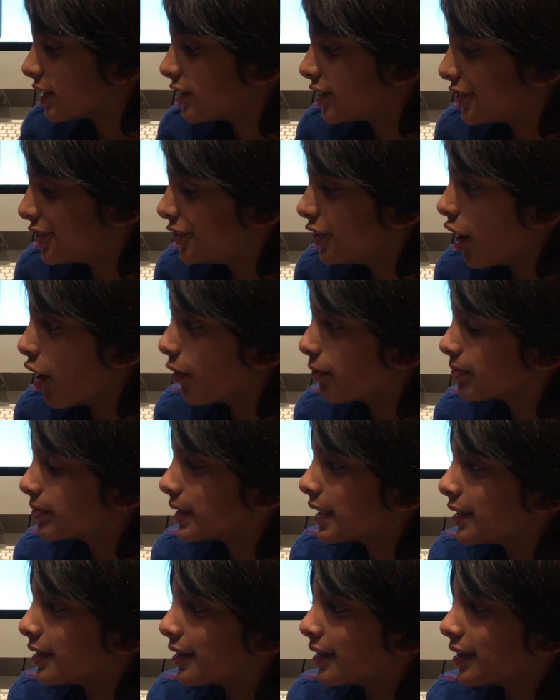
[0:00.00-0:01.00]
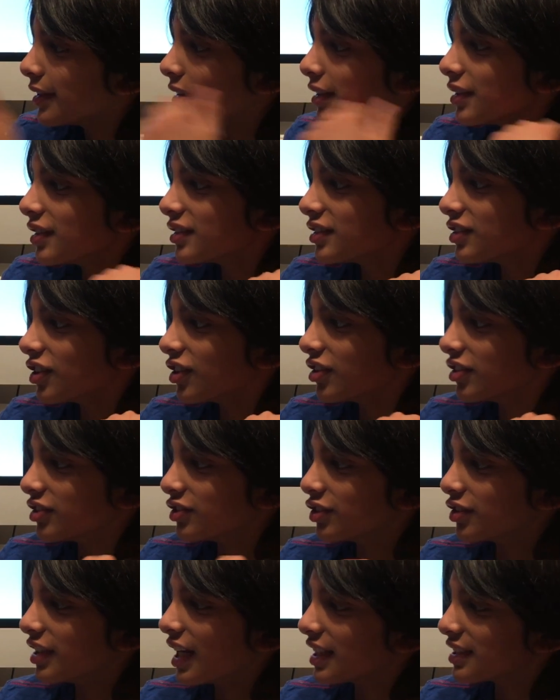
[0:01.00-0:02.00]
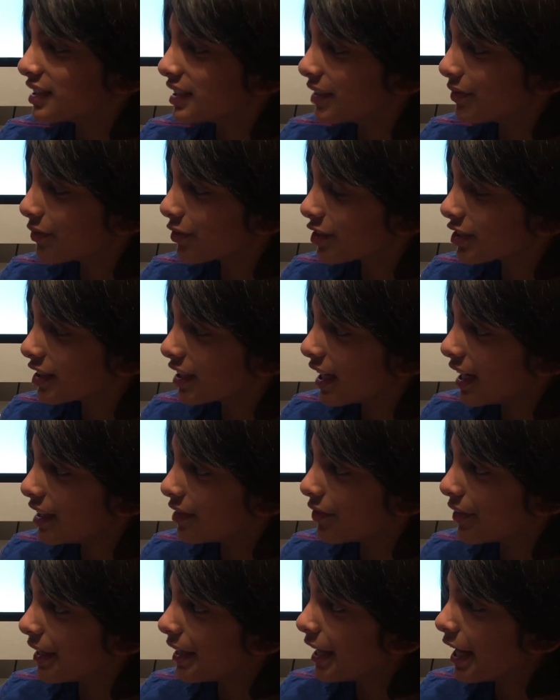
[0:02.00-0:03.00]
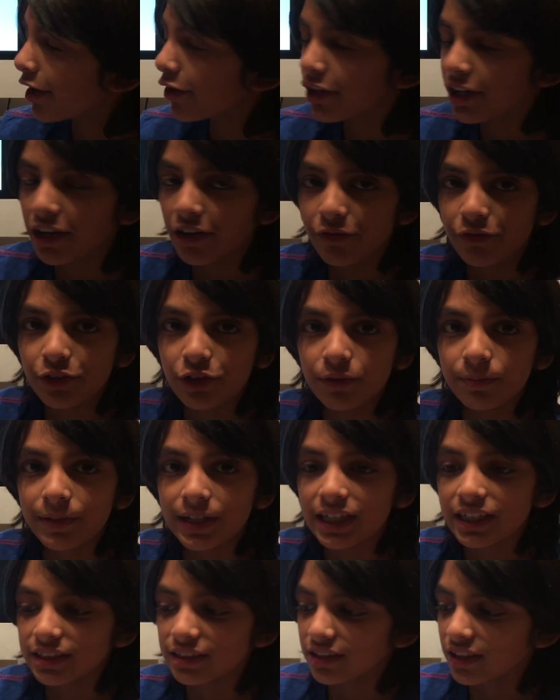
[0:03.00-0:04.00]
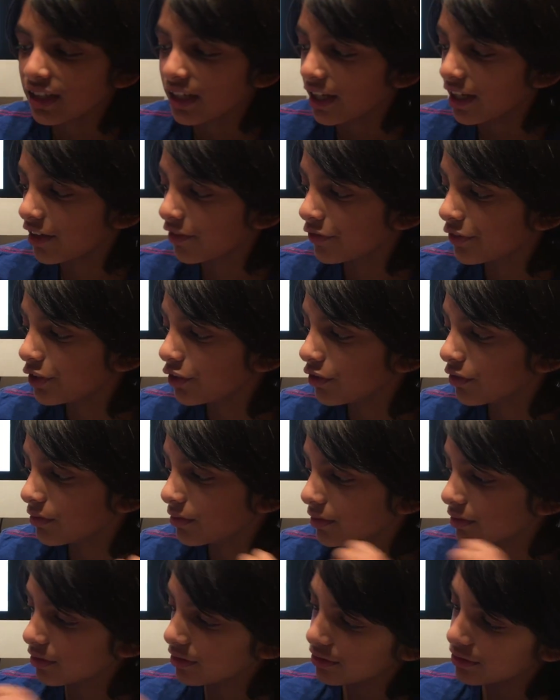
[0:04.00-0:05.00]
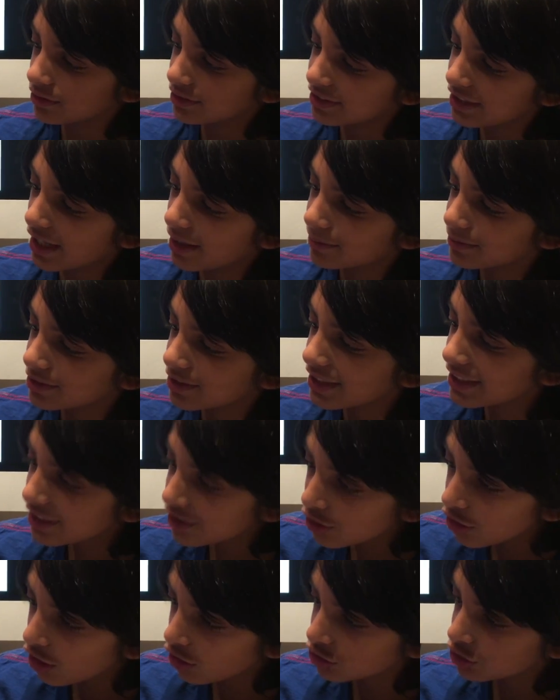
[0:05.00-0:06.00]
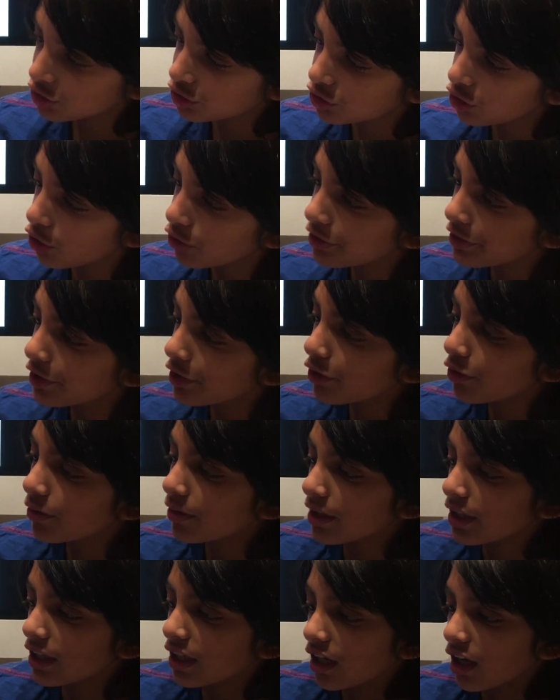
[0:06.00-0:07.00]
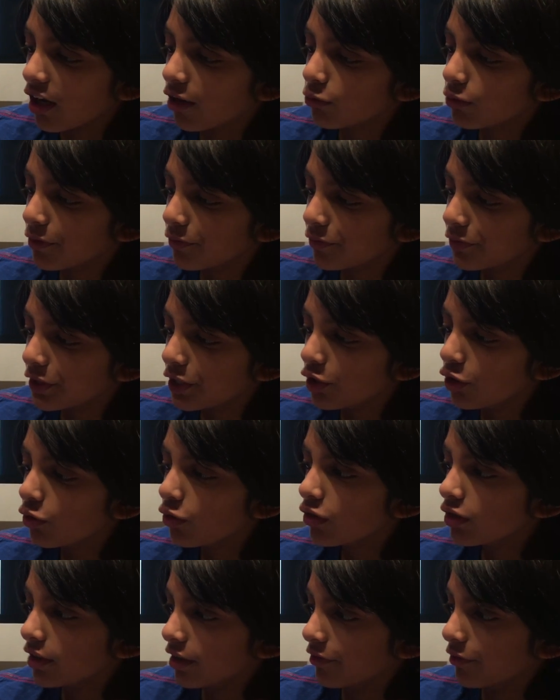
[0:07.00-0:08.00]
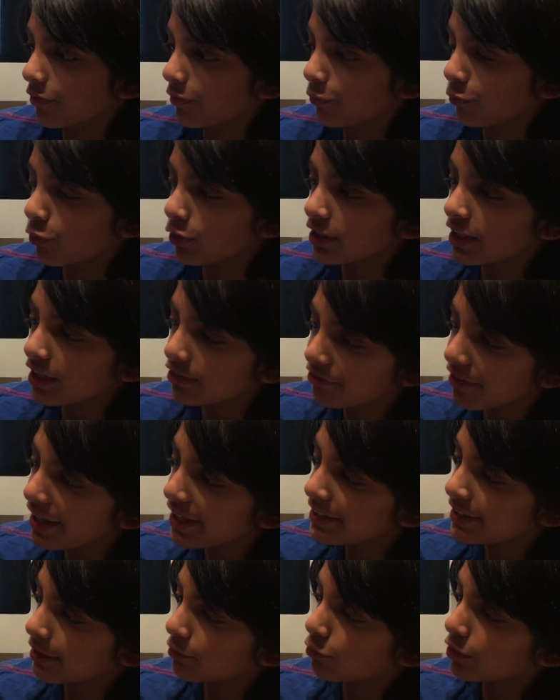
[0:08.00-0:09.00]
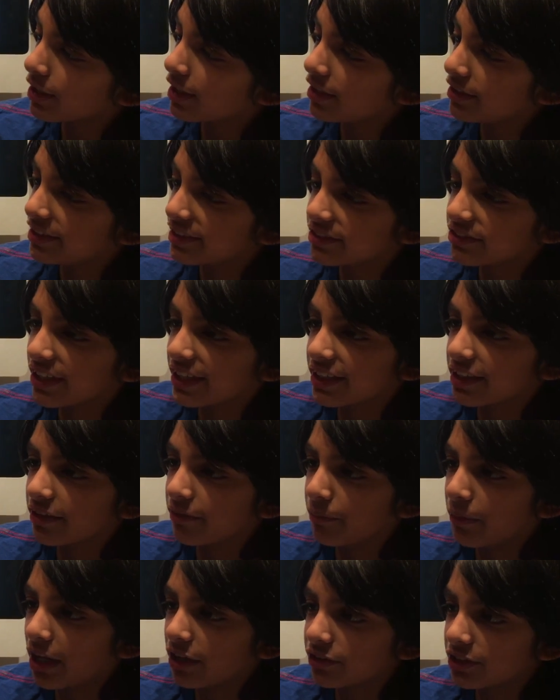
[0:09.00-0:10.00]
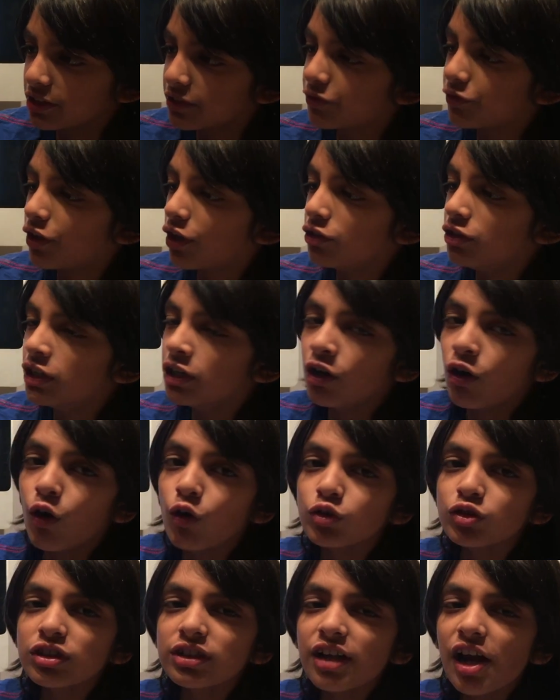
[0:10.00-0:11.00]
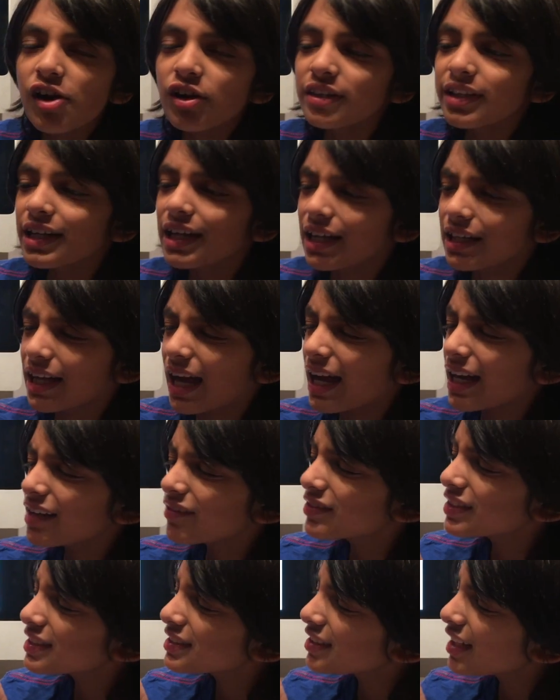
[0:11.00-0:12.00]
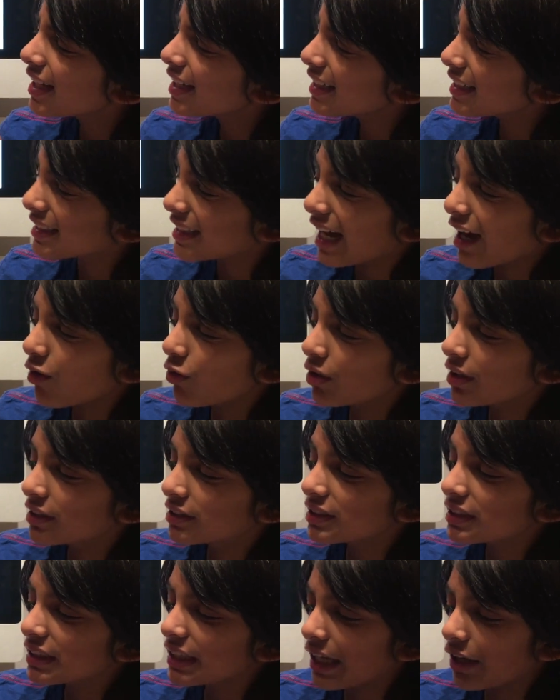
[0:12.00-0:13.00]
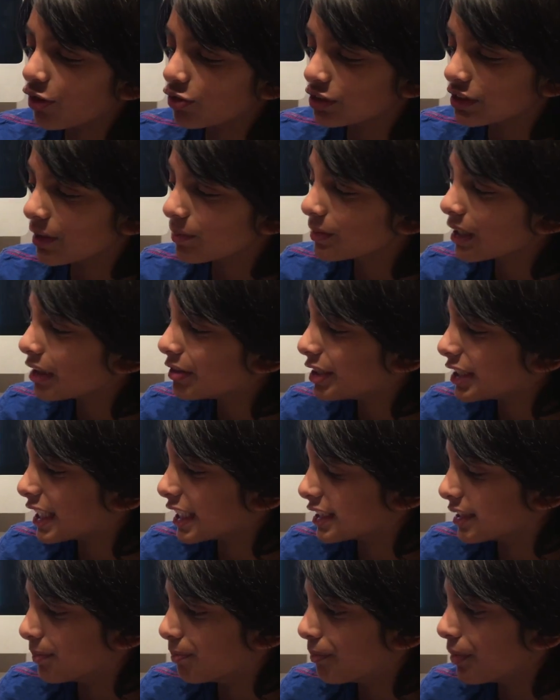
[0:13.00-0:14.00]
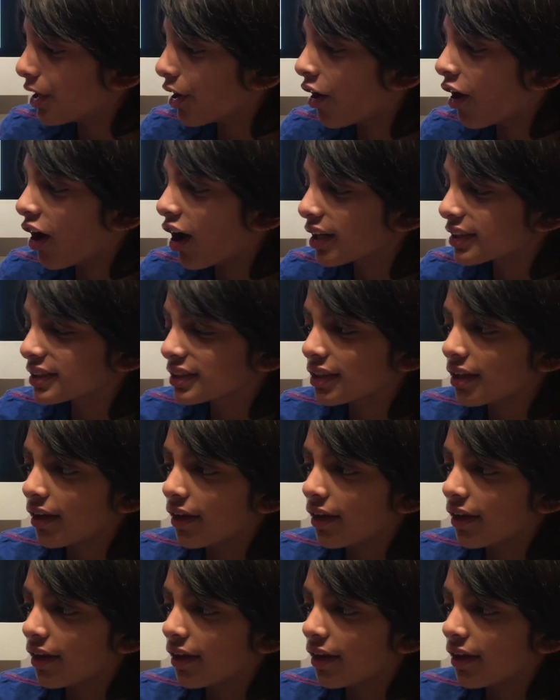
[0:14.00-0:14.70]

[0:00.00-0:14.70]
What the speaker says: So that's it for today's video. In a few times later, I'll show you a review of what I like and what I dislike about this phone. Also, another thing I kind of dislike is how sometimes it gets a bit hot.